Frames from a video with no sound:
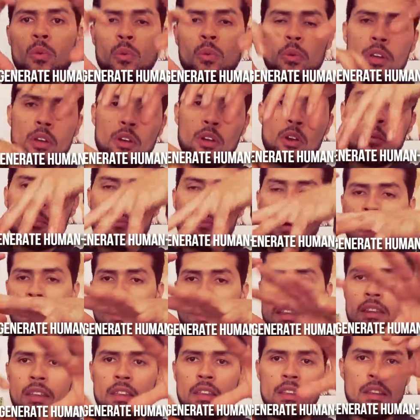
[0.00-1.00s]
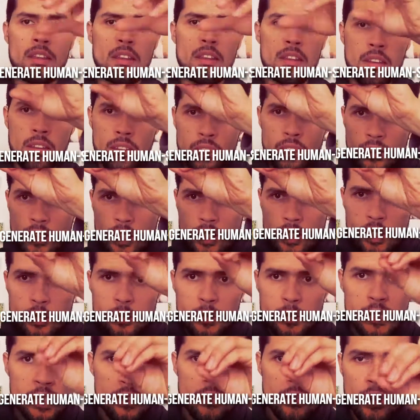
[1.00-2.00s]
We combine it in these
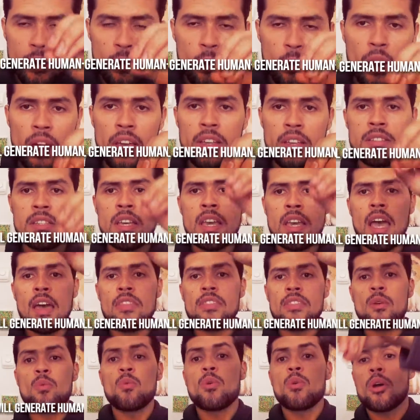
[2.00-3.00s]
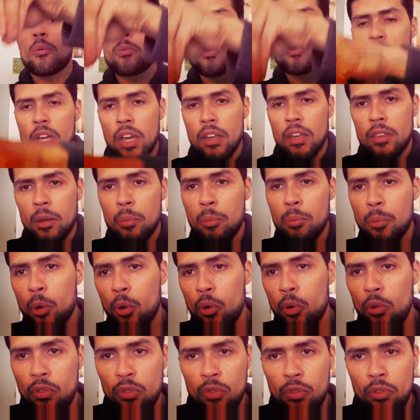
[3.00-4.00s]
specific ways, and then we obtain the
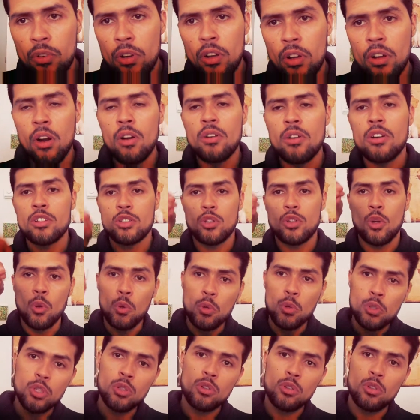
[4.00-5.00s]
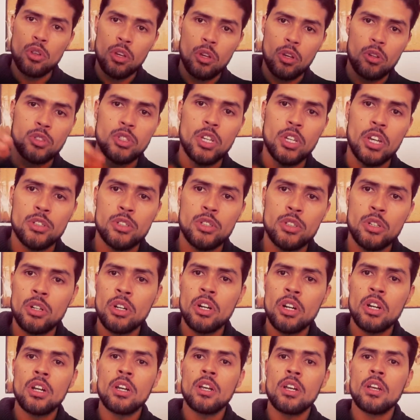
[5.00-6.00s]
proof or the solution to the
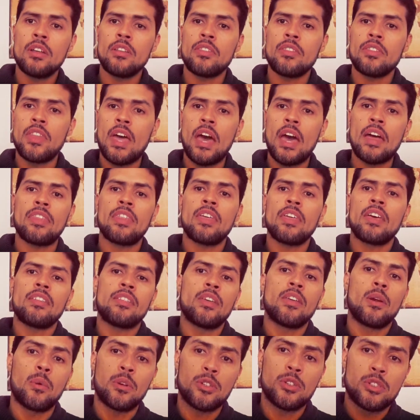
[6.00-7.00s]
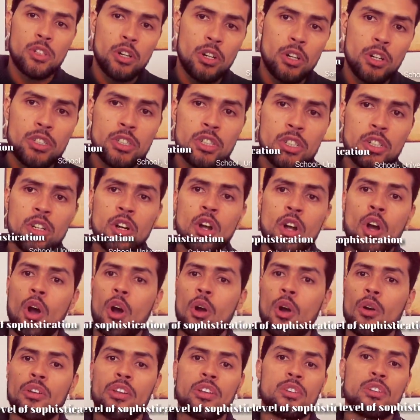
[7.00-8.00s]
conjecture that the researcher
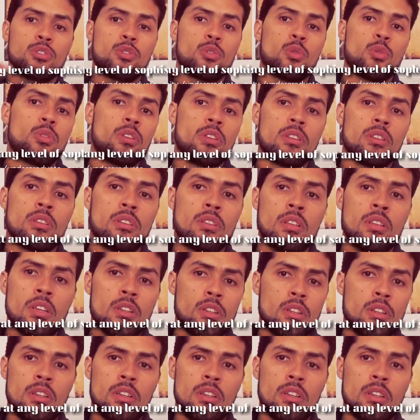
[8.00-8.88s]
or the student